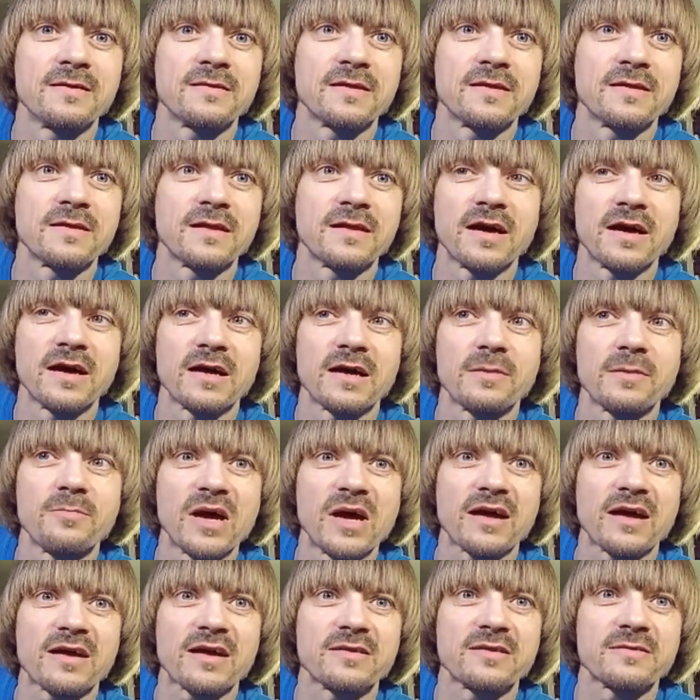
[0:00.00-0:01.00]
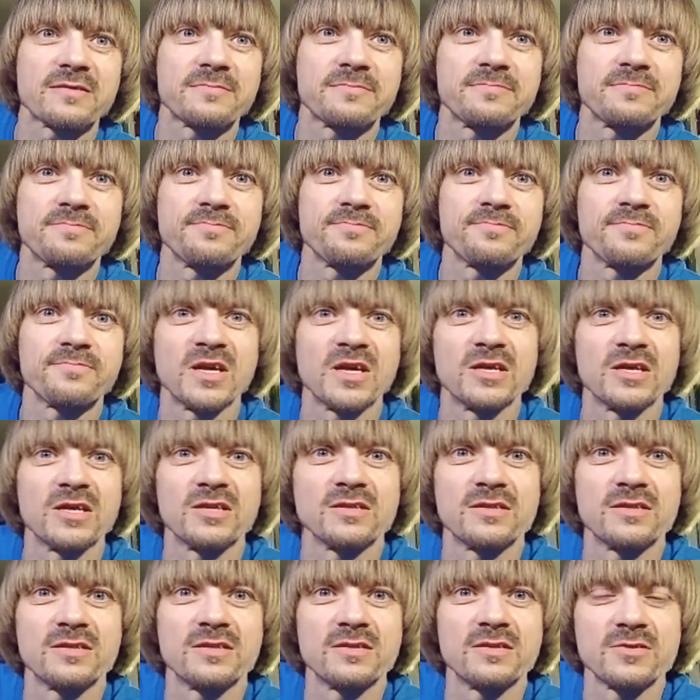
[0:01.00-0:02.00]
then I got a Mac
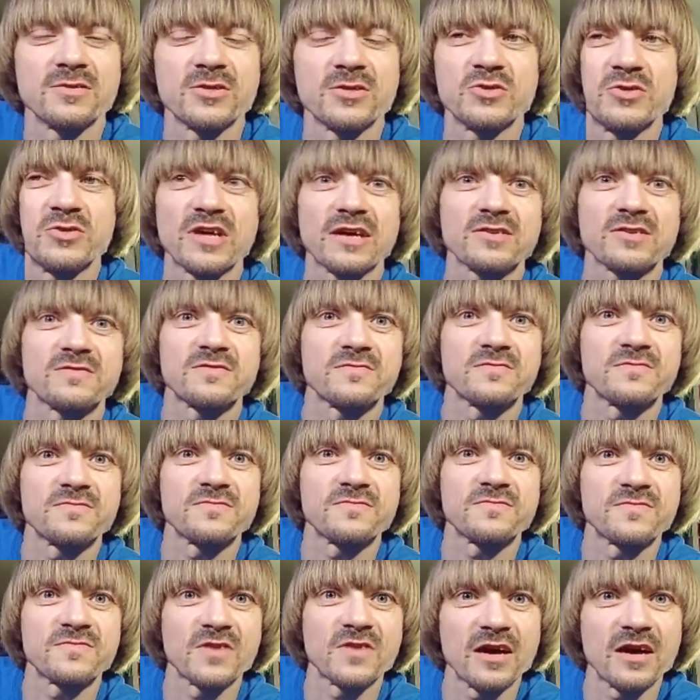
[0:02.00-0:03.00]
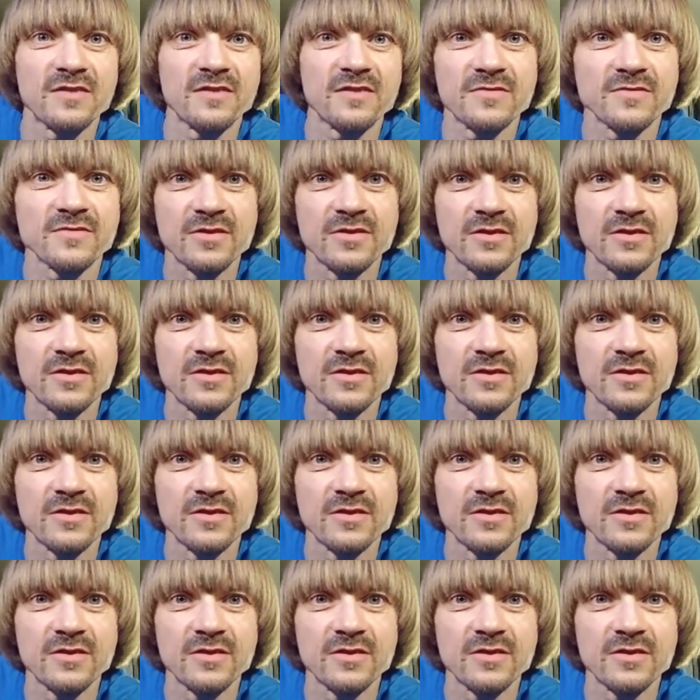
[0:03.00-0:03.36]
in 2005.